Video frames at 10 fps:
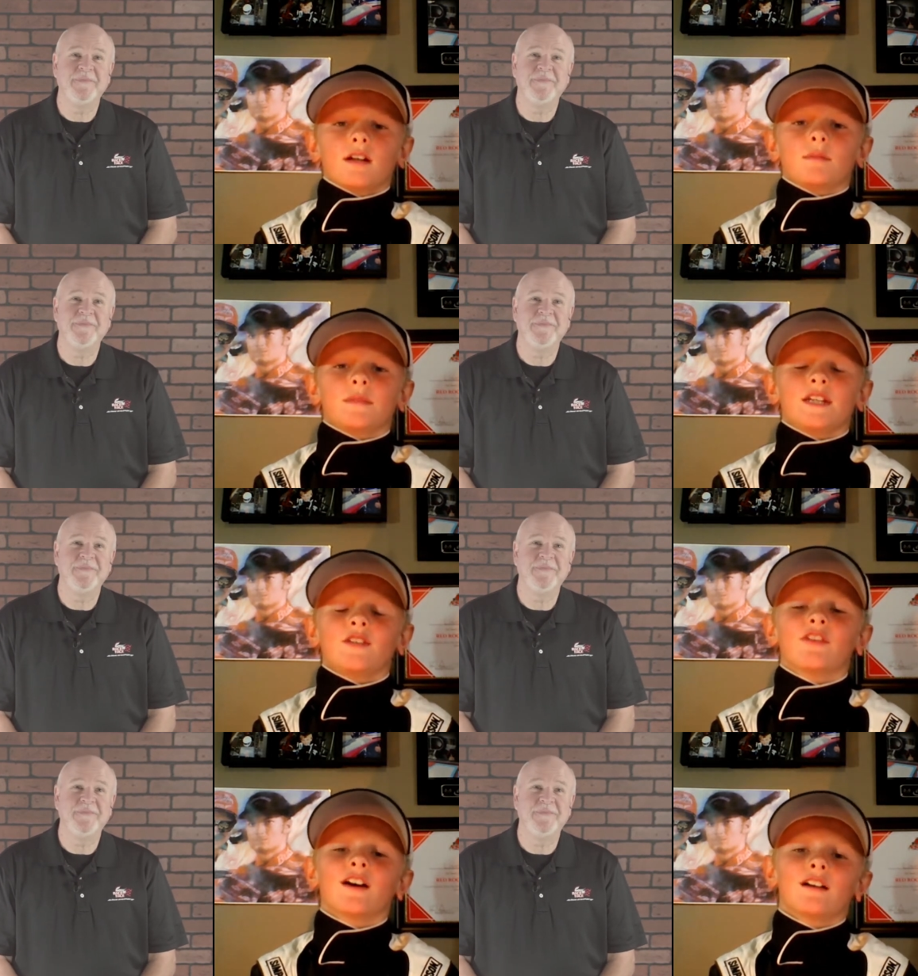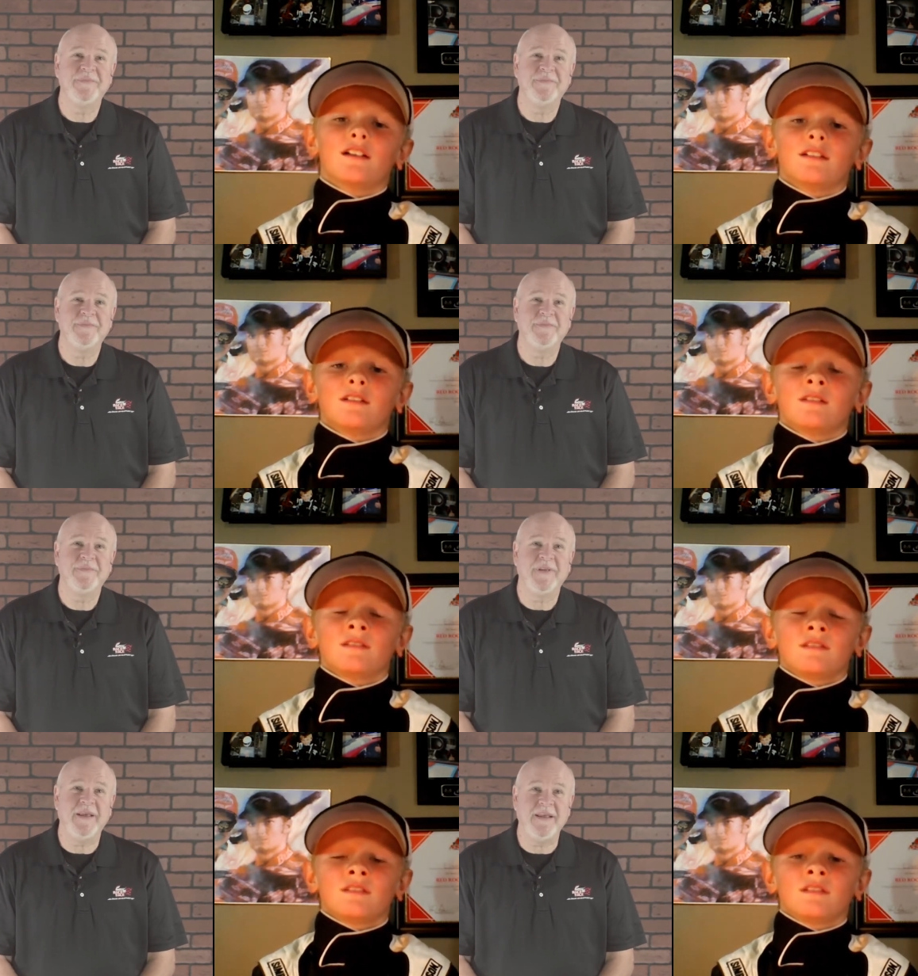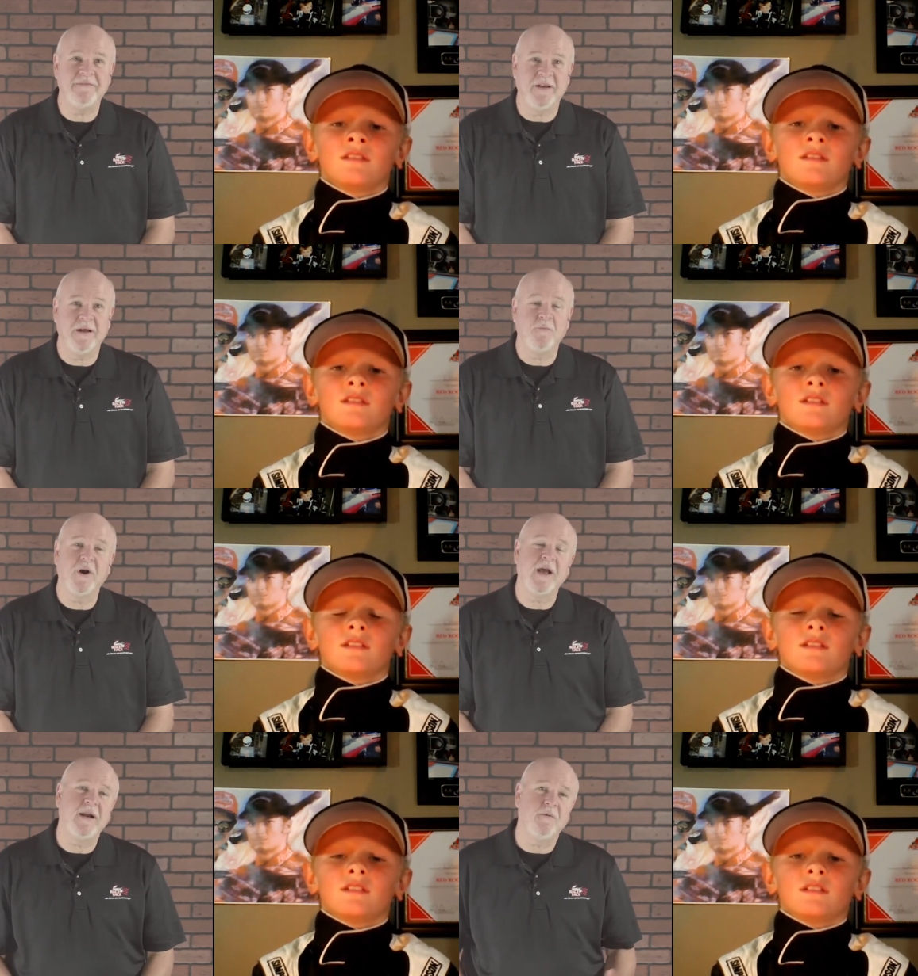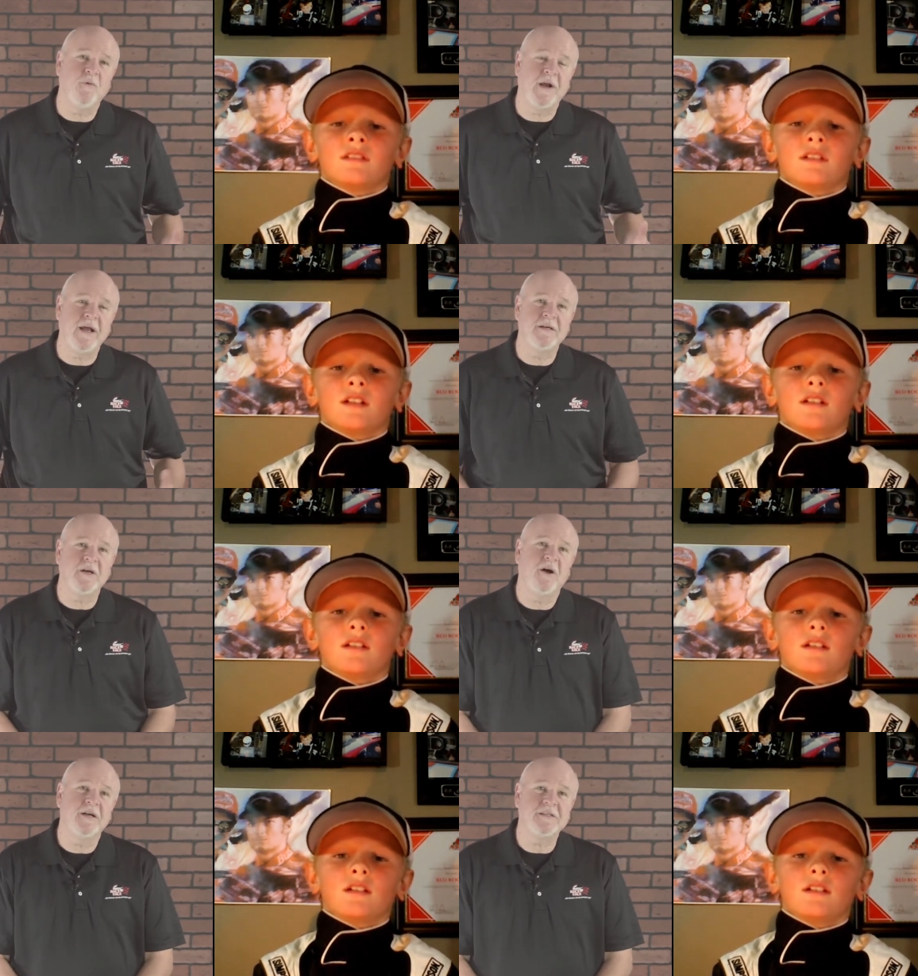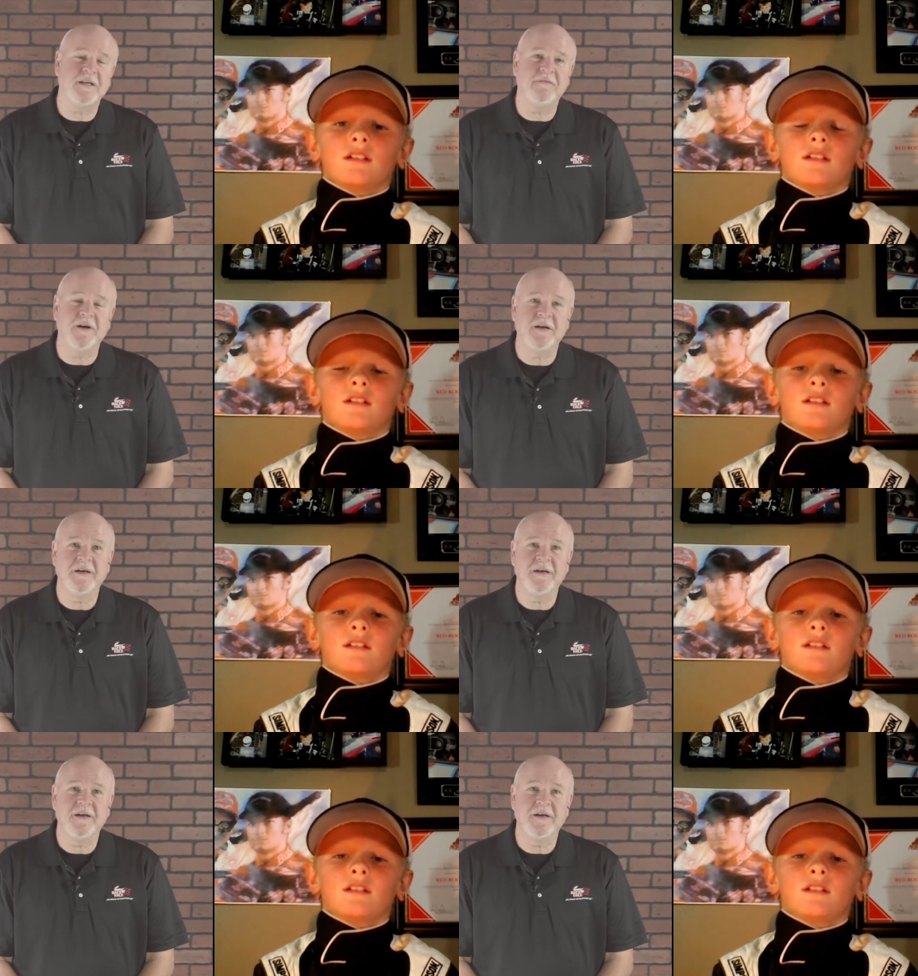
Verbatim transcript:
Speaker 1: Um, Eva. Eva. And what kind of what kind of dog is Eva?